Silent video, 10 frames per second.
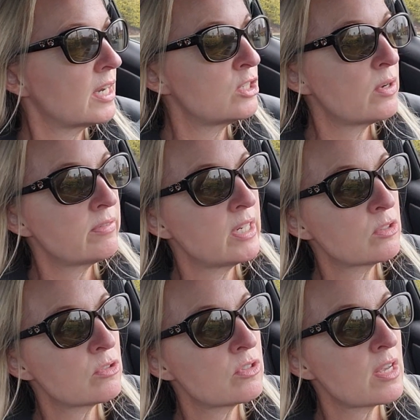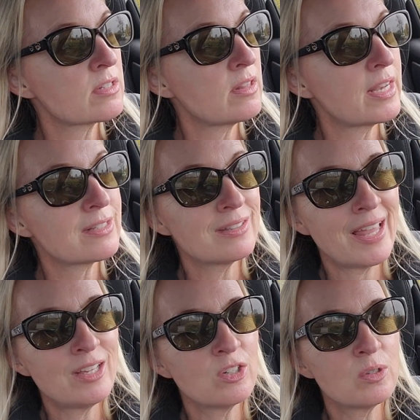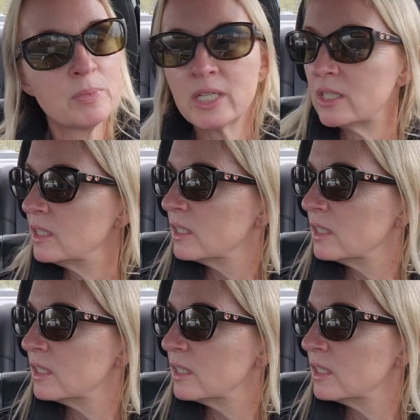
I do have an exercise class later, but